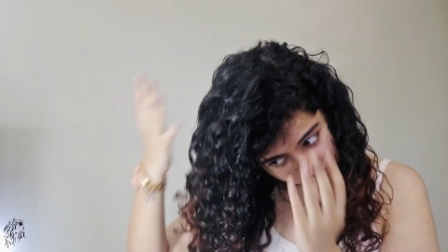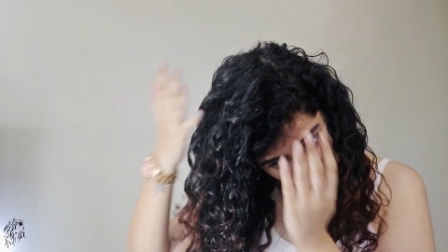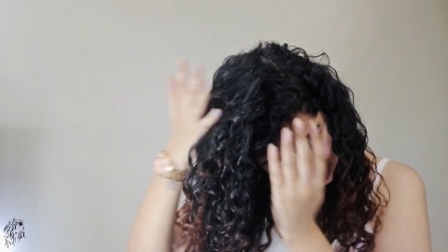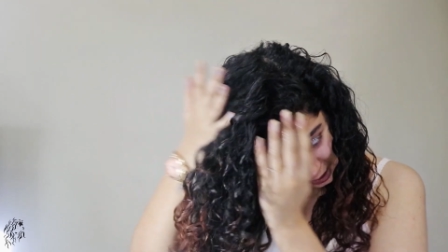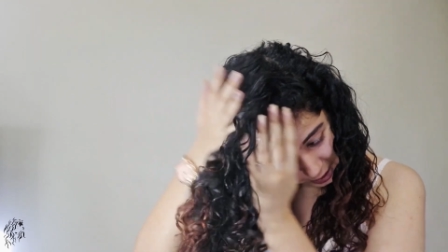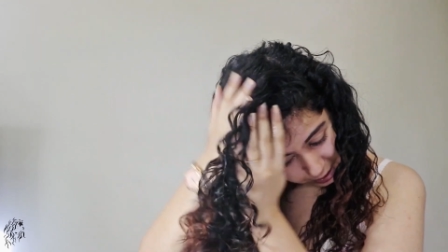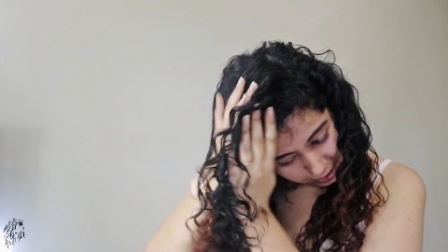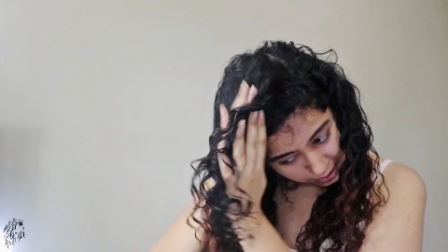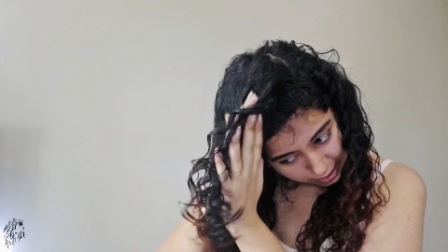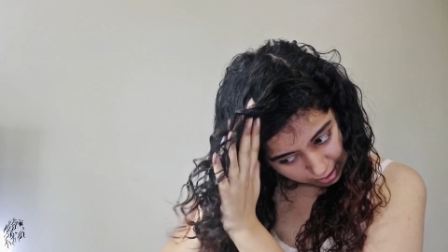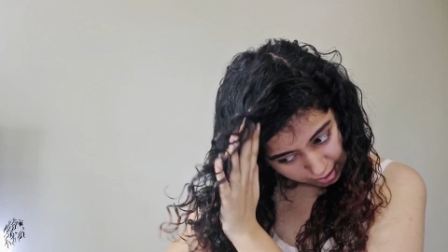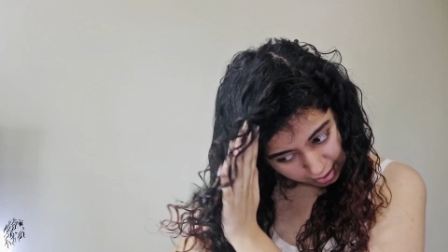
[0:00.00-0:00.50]

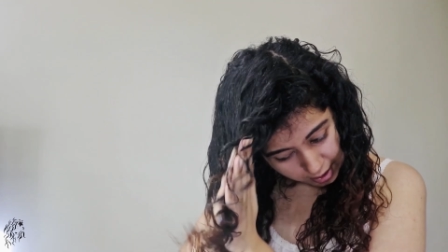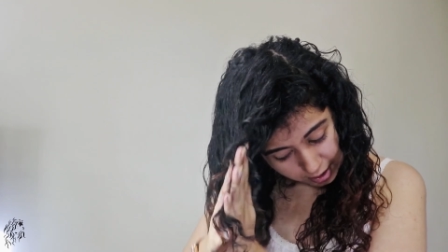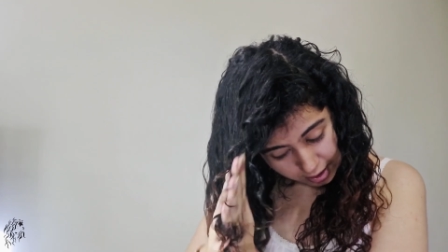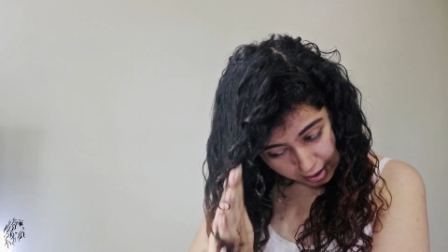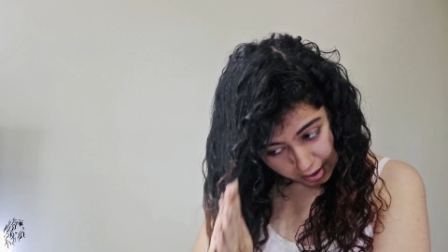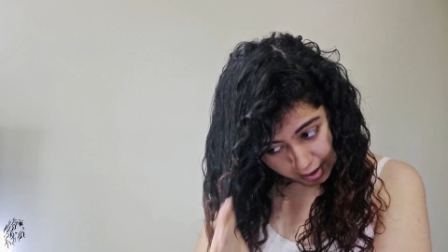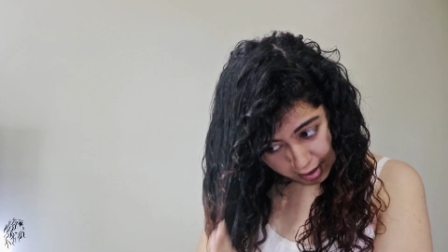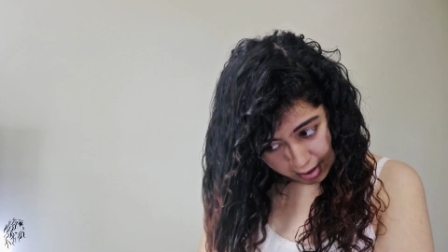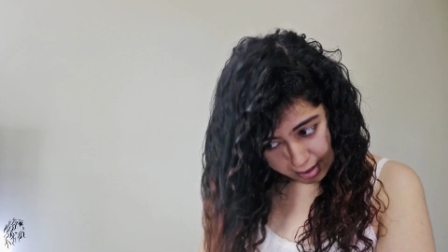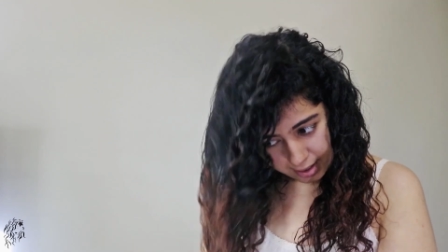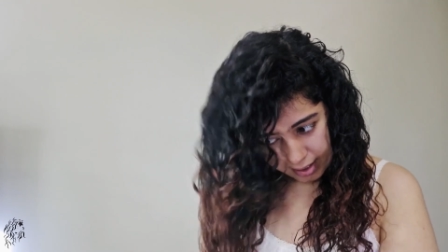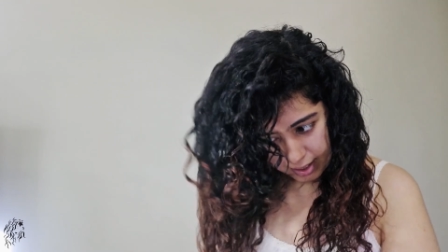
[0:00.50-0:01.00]
get,
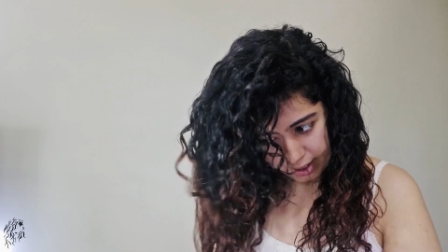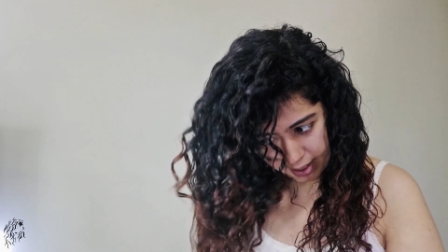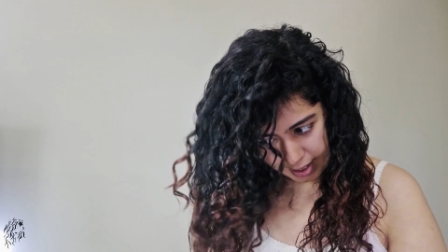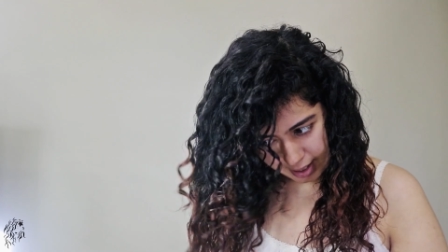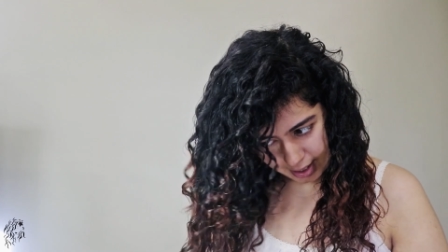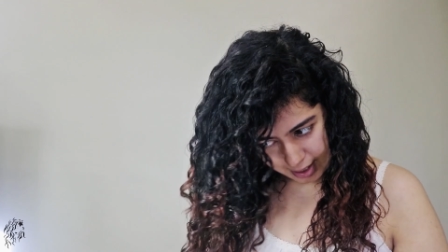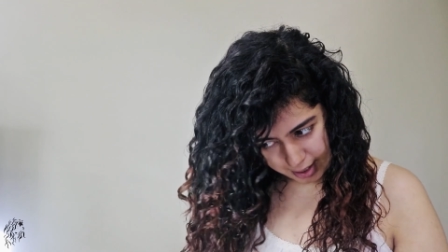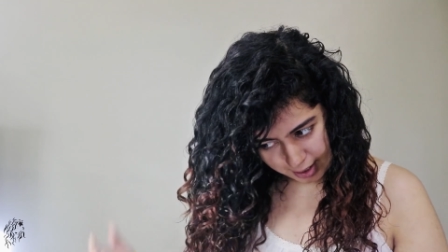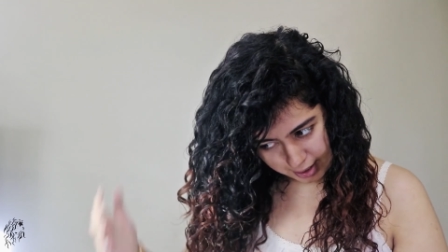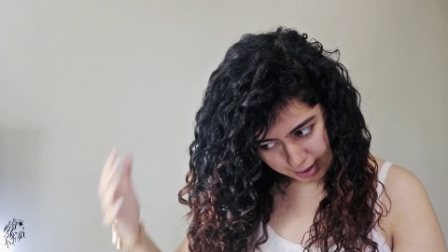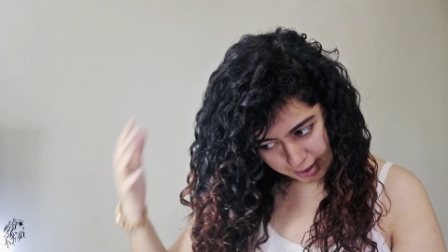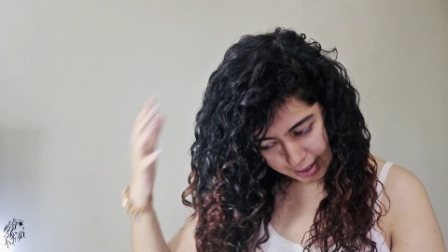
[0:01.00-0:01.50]

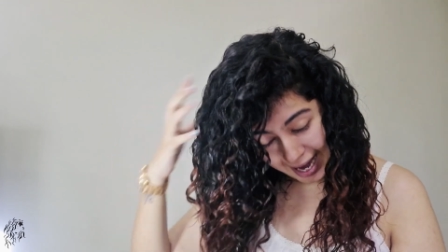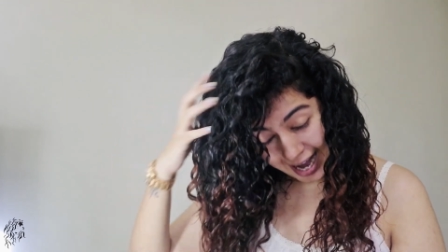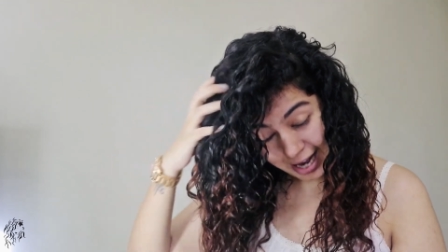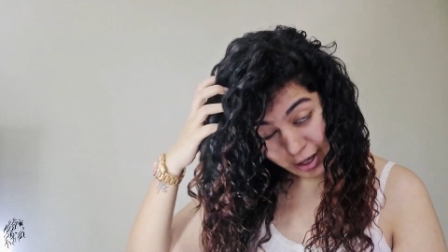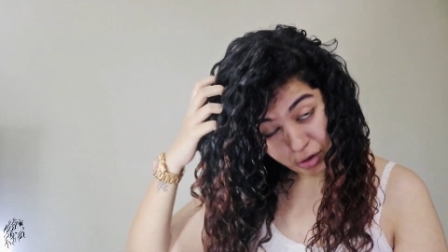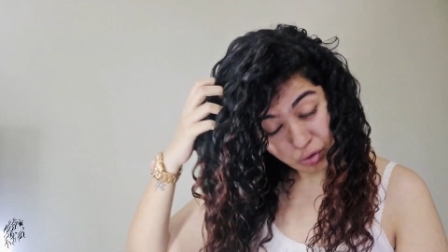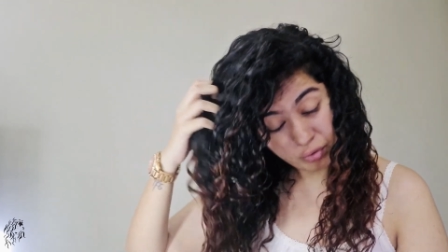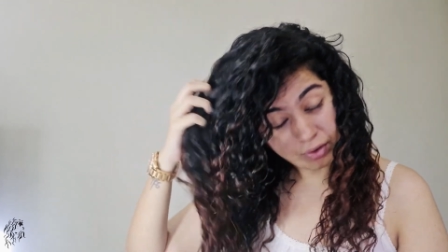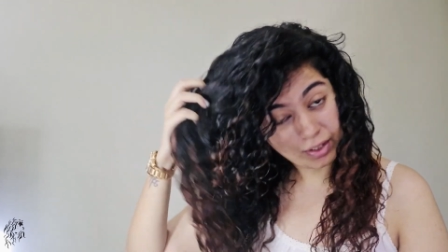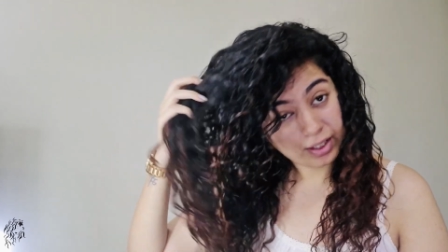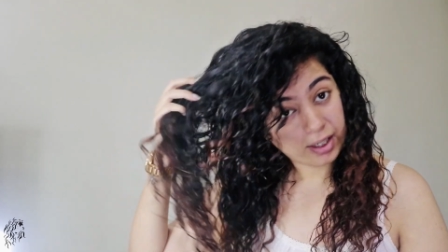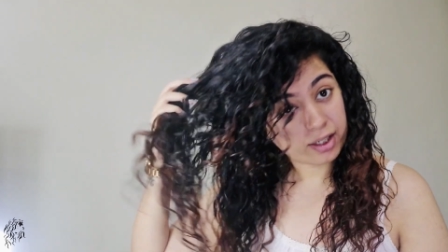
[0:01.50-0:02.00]
and
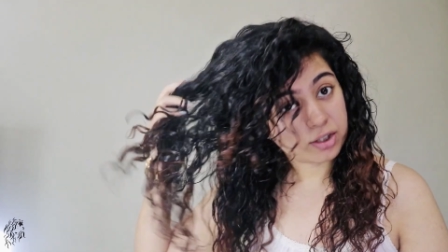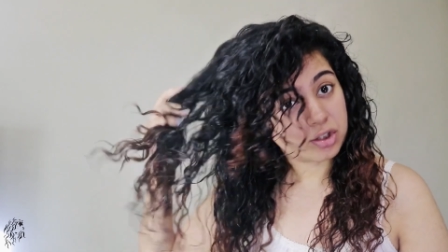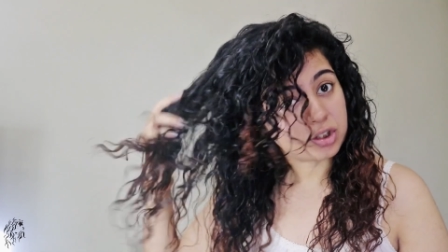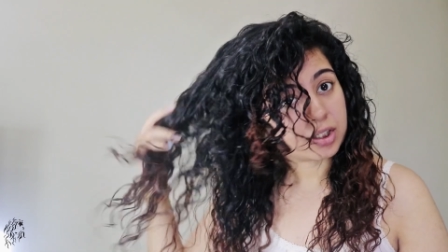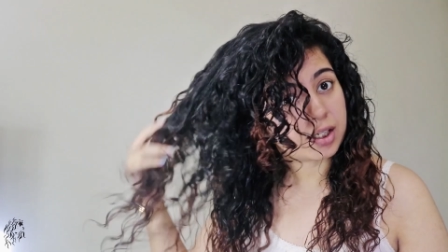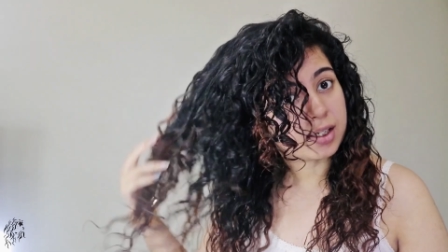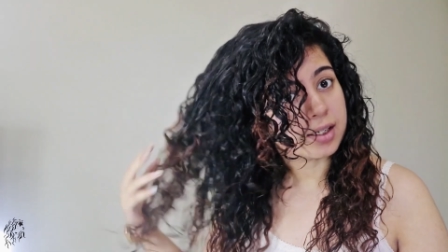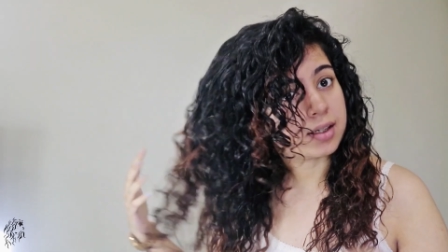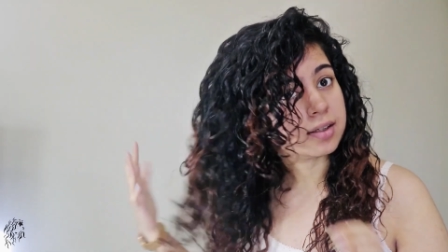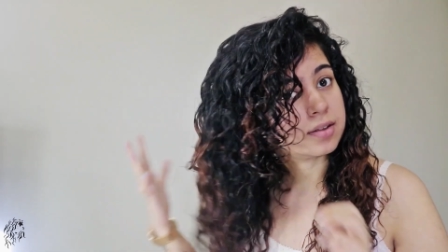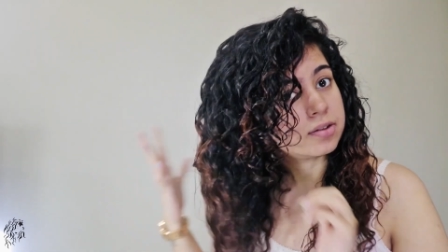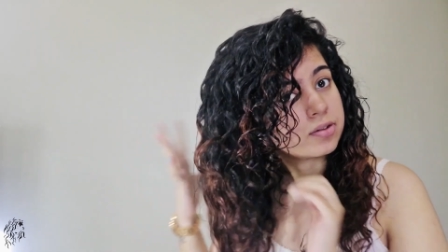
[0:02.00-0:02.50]
aloe vera
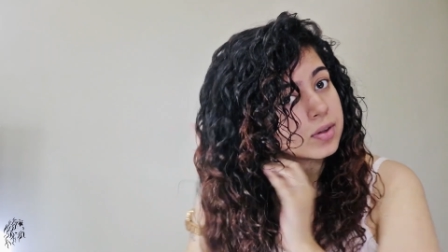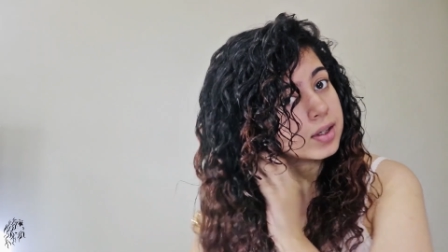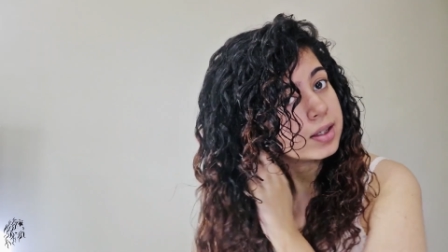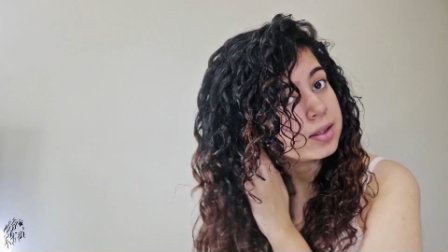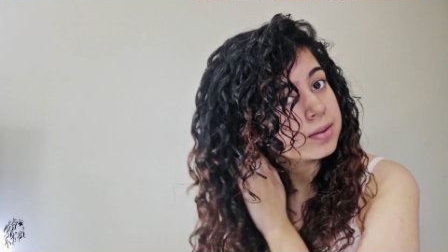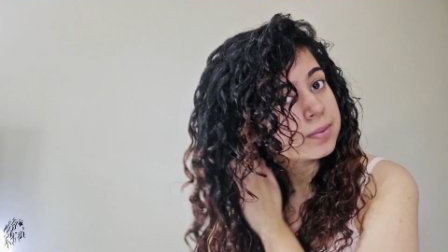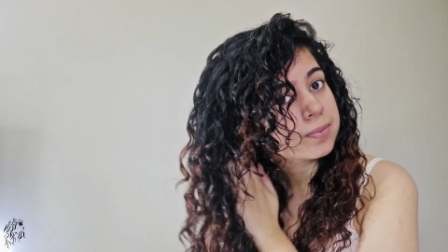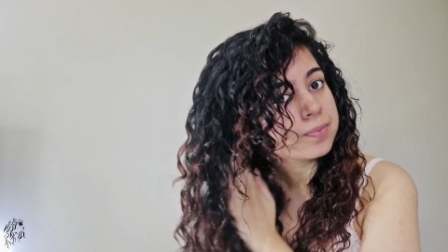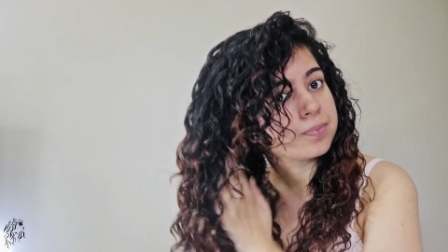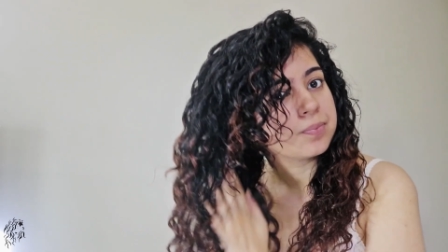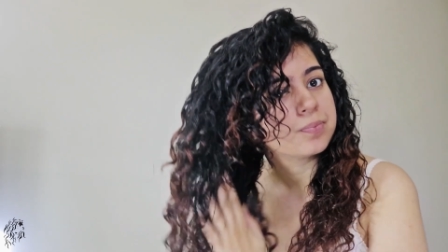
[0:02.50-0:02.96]
gel as well.